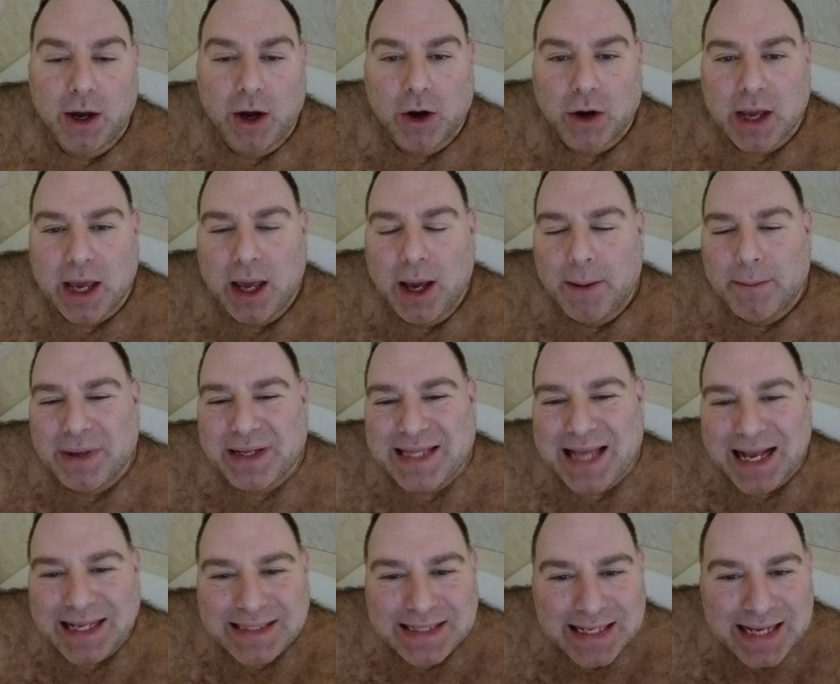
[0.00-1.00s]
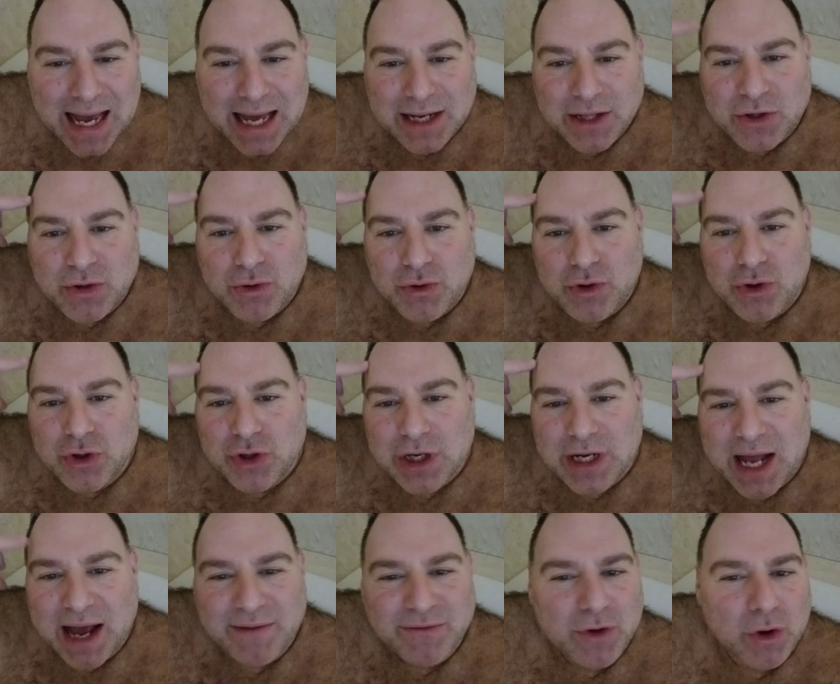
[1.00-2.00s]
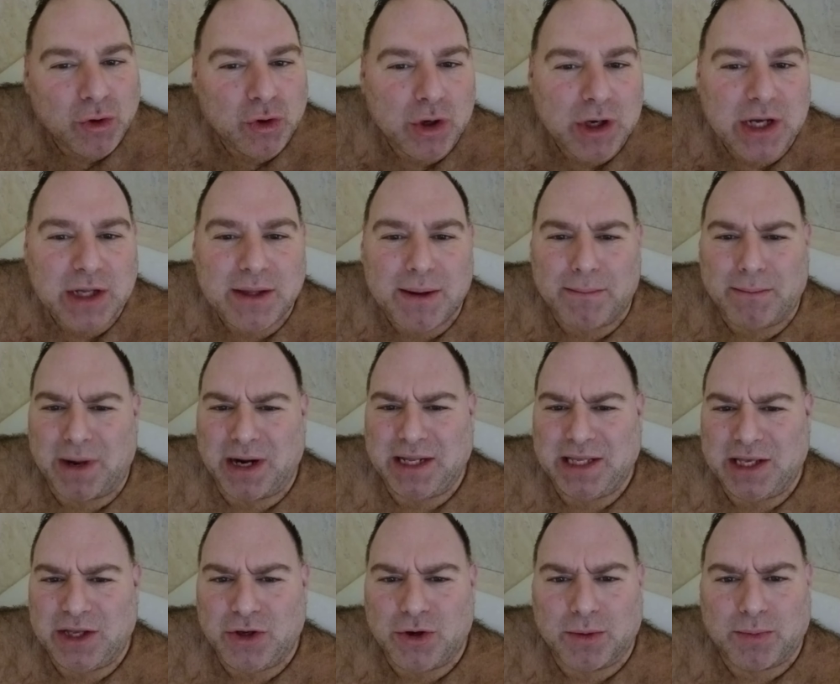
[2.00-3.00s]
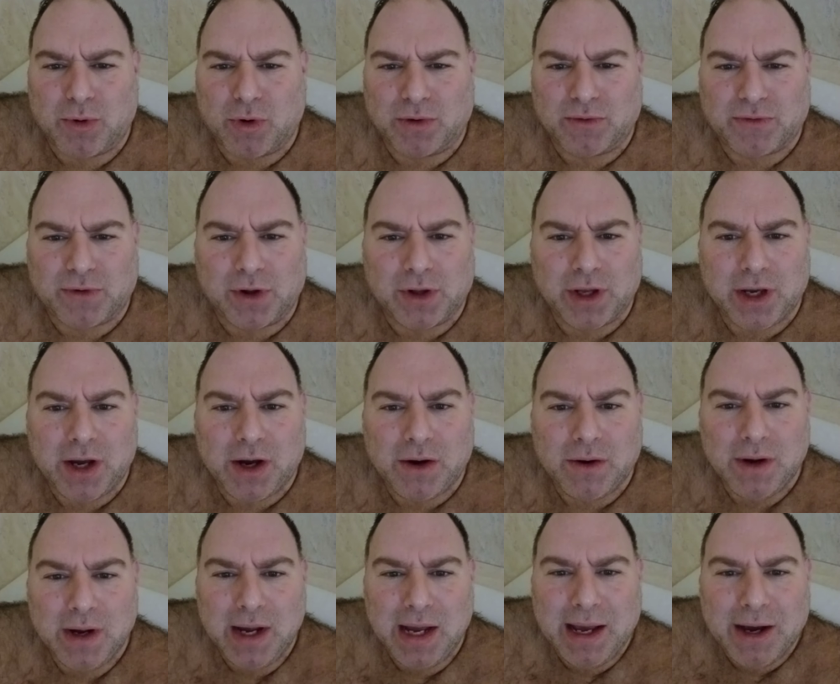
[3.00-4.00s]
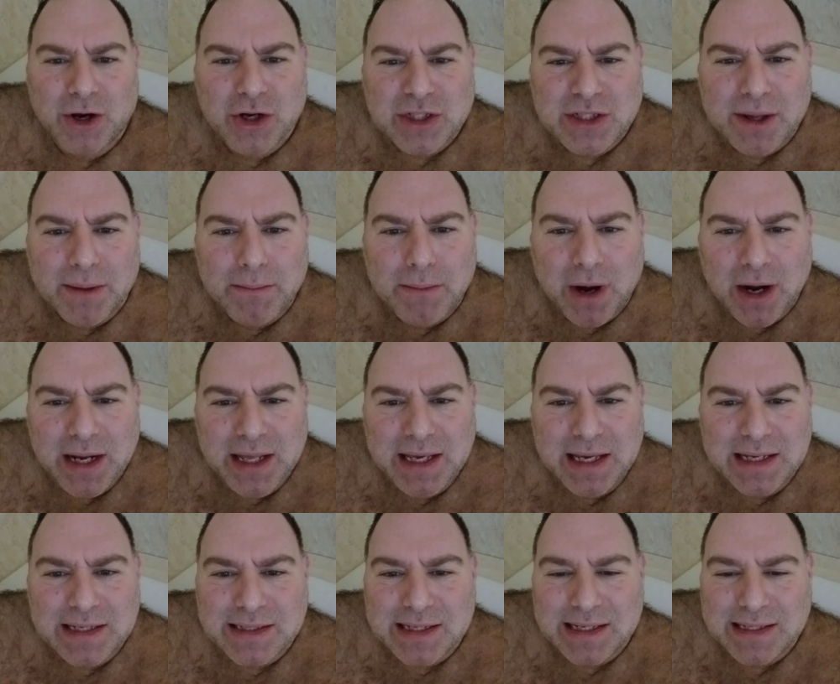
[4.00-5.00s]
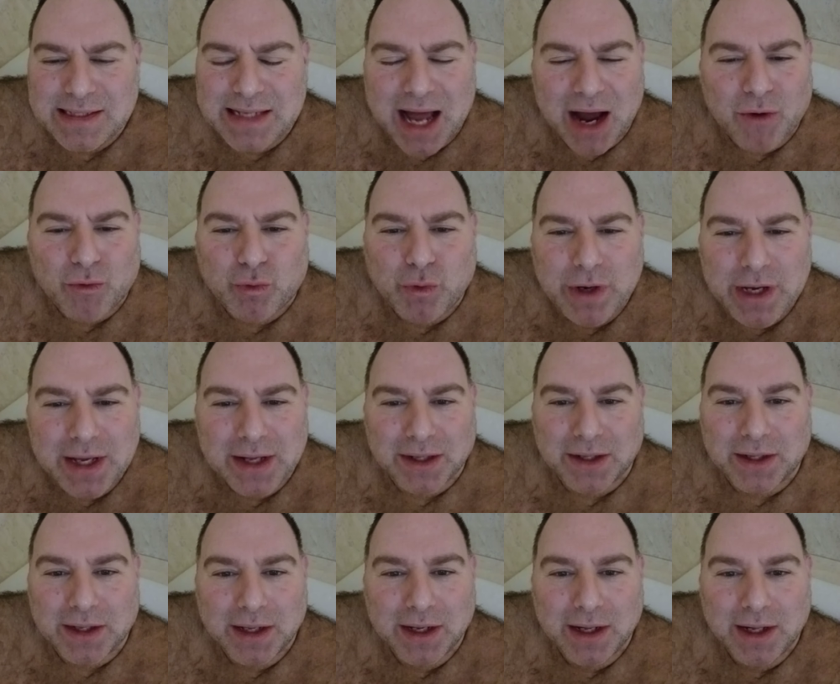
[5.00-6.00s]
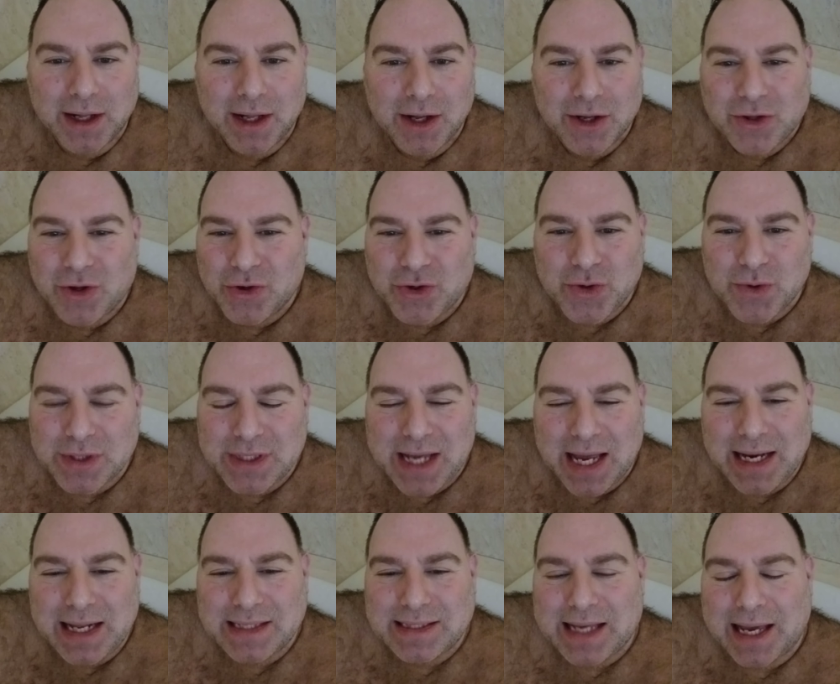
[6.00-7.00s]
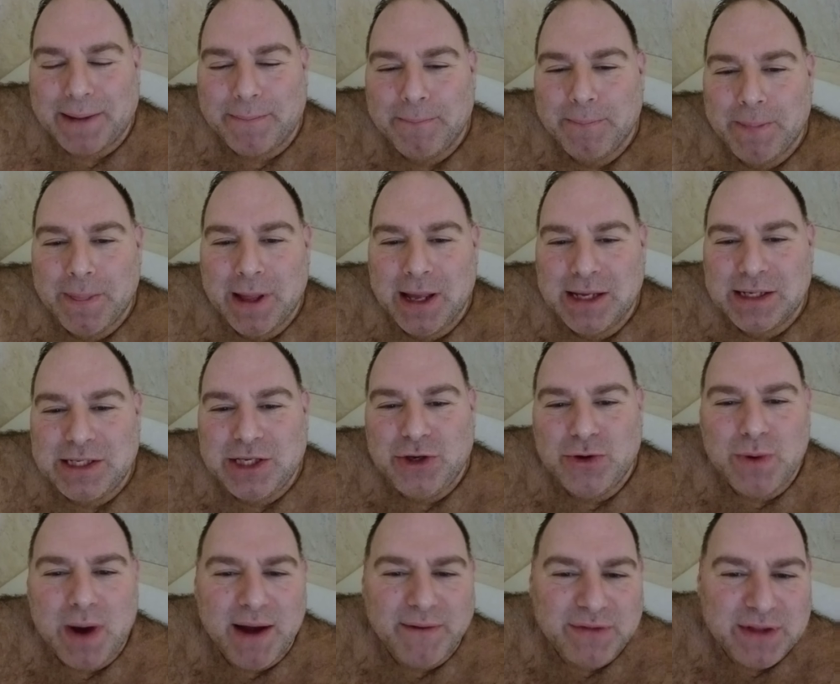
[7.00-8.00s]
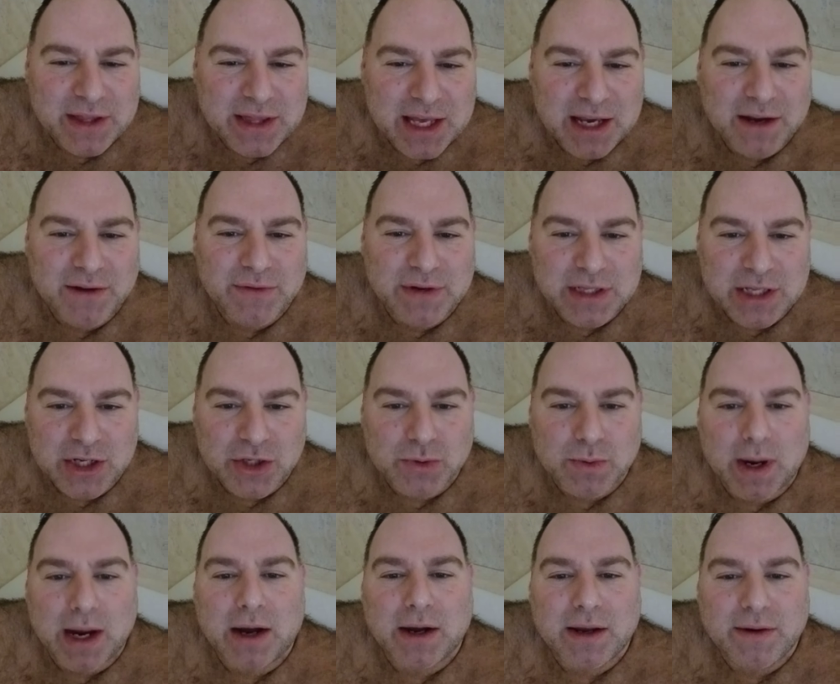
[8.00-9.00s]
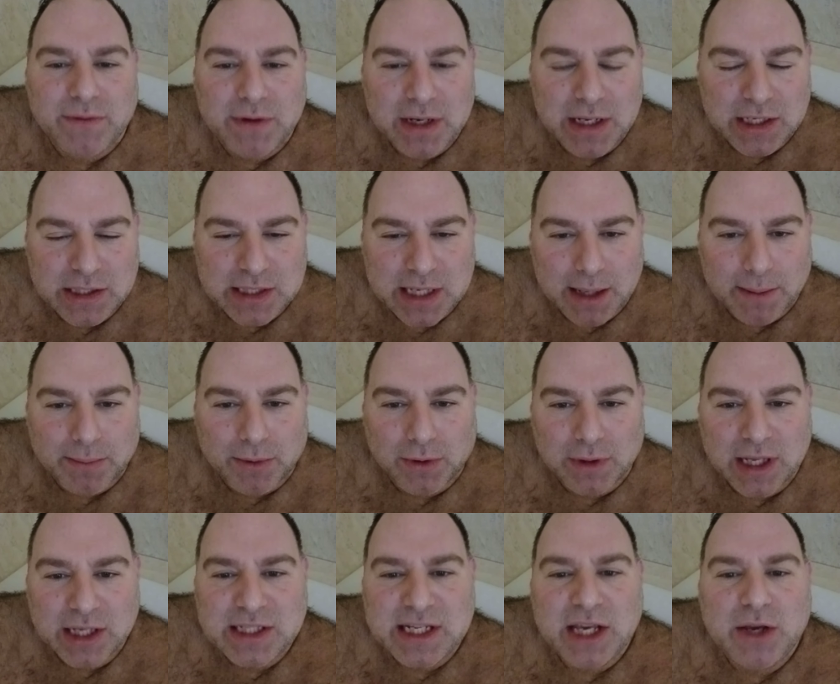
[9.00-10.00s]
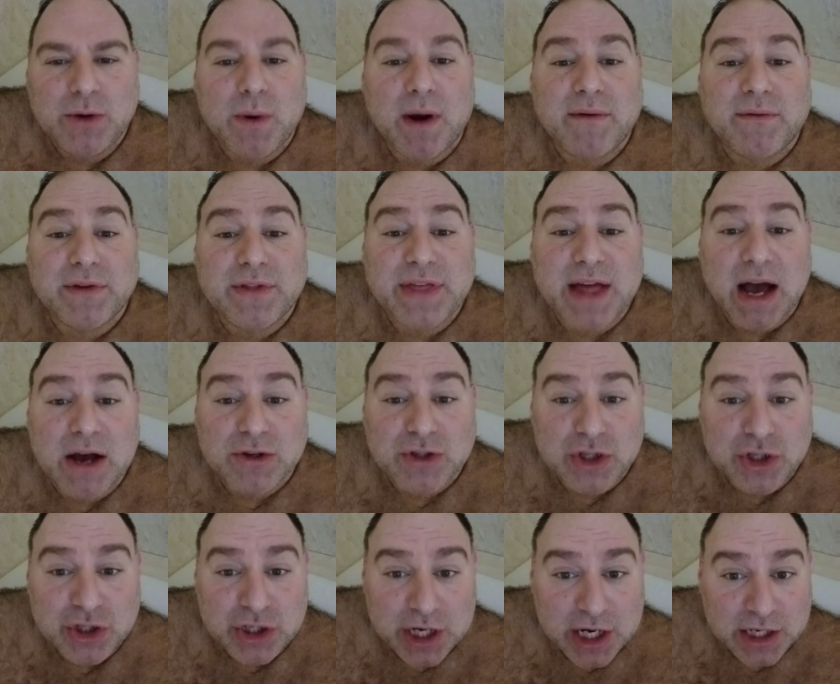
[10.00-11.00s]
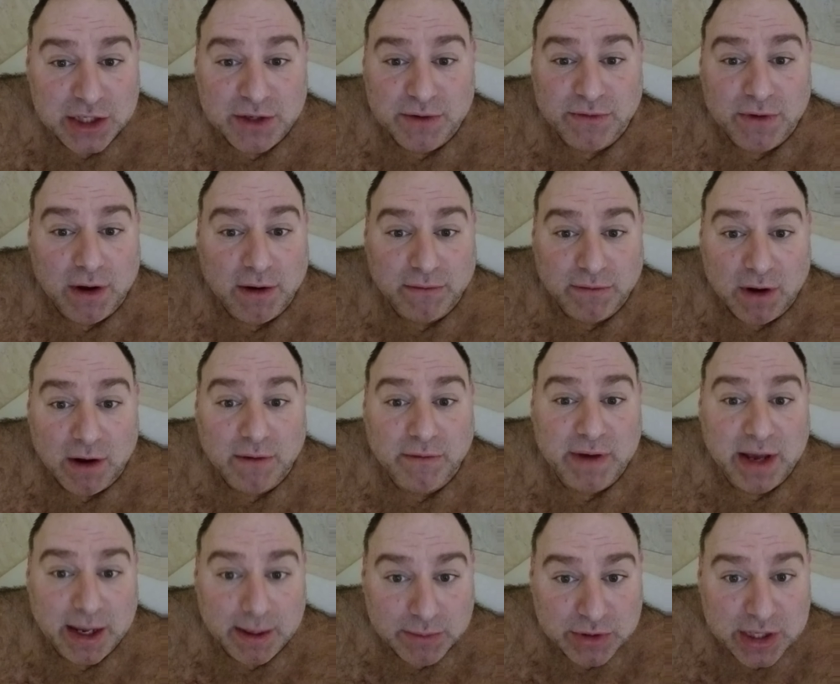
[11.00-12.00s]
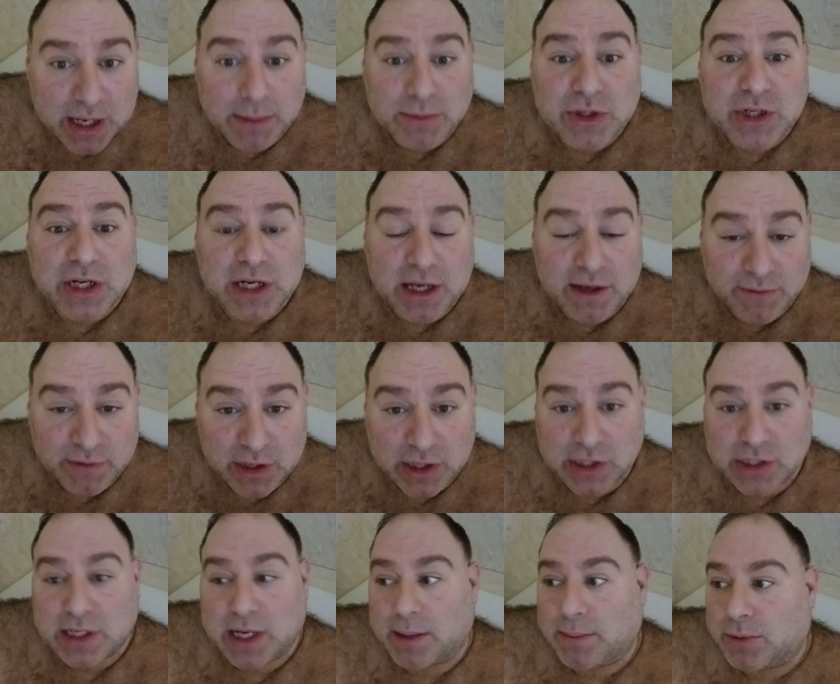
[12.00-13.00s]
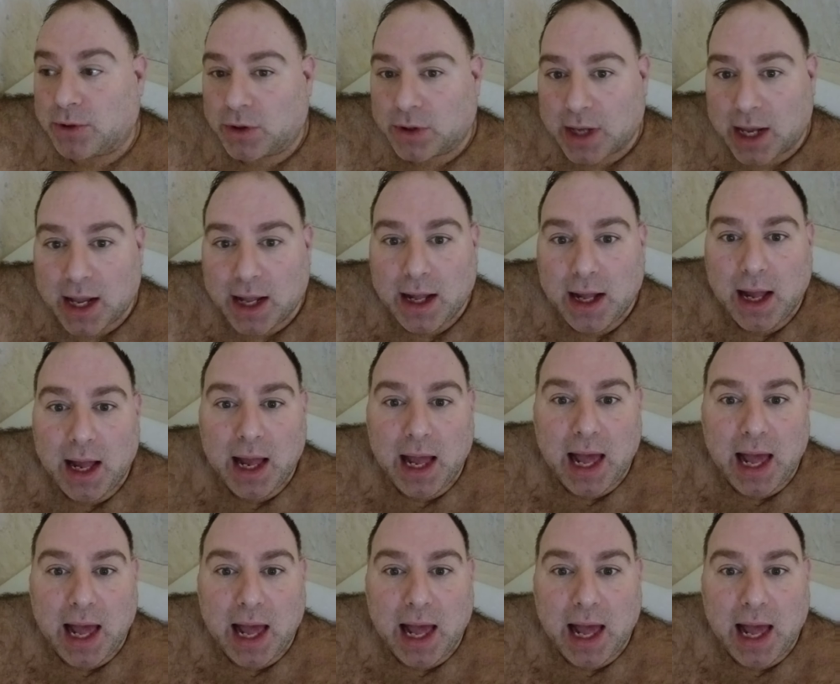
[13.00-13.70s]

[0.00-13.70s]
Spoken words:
Okay, but that's the attitude you should have. Don't look at the money in your portfolio because the money is not real. Don't you understand? It's like, see, you have to think of it this way. I'll give you an example. Let's say you have 1,000 shares of AMC. I'm just going to give you an example, okay?